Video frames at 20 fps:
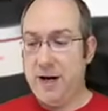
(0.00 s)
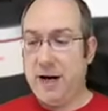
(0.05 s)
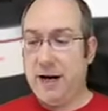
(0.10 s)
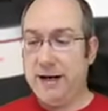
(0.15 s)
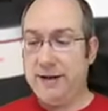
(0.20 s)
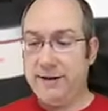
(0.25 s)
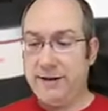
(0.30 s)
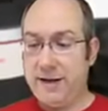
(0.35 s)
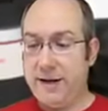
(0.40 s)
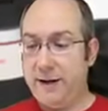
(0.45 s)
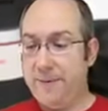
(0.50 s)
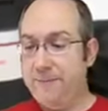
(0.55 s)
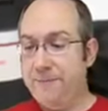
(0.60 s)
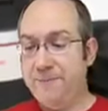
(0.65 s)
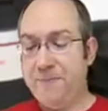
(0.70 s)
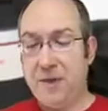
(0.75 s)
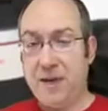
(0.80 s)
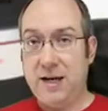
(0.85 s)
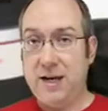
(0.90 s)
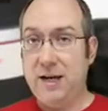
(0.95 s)
I'd say
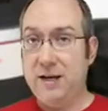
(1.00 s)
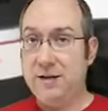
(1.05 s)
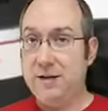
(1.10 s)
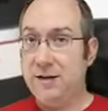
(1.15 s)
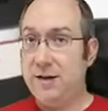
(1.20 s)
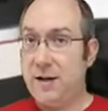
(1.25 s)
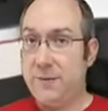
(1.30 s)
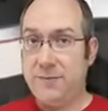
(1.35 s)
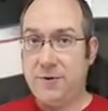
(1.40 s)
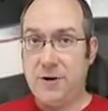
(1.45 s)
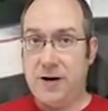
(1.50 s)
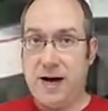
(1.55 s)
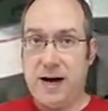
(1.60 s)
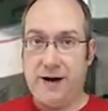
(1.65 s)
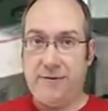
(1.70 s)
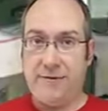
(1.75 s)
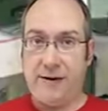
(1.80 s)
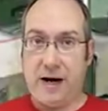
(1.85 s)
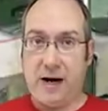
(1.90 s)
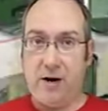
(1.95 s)
easily up to
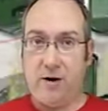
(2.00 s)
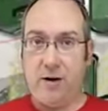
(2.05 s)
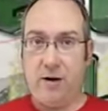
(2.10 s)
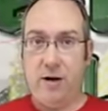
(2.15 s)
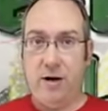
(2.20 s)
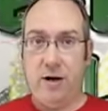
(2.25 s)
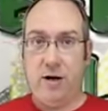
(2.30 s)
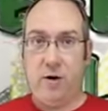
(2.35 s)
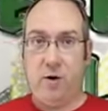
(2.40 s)
half an hour